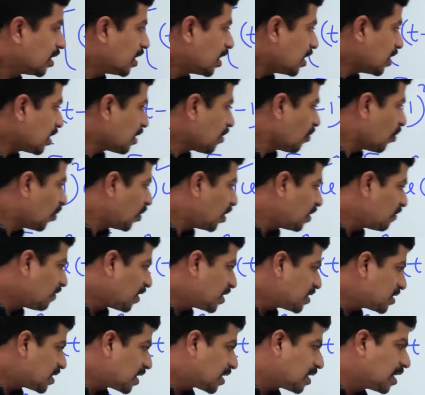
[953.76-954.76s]
Here only
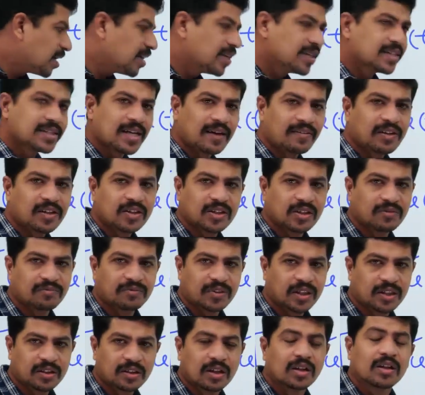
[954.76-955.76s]
one signal is having
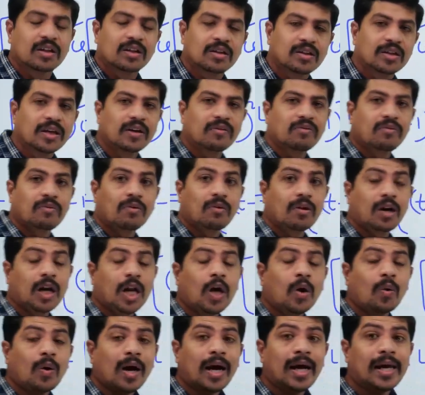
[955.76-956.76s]
shifting. Therefore
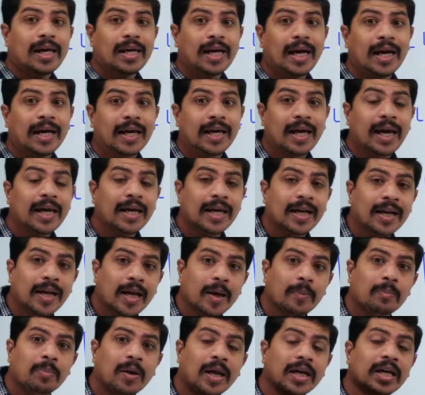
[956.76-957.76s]
now I can
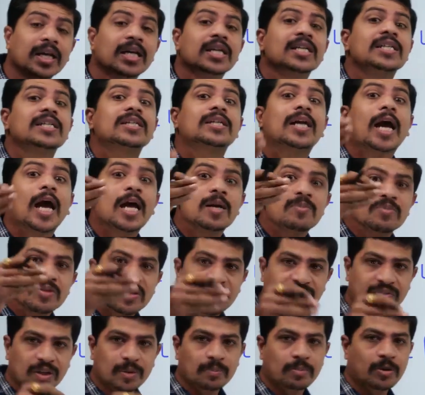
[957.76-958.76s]
apply time
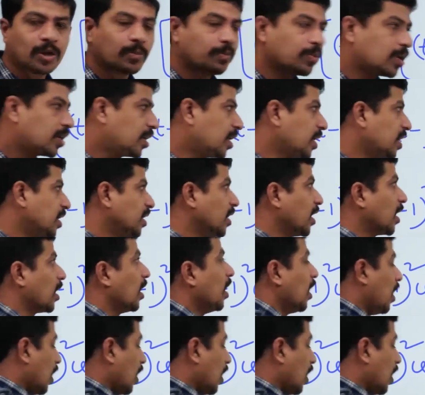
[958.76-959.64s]
shifting property here.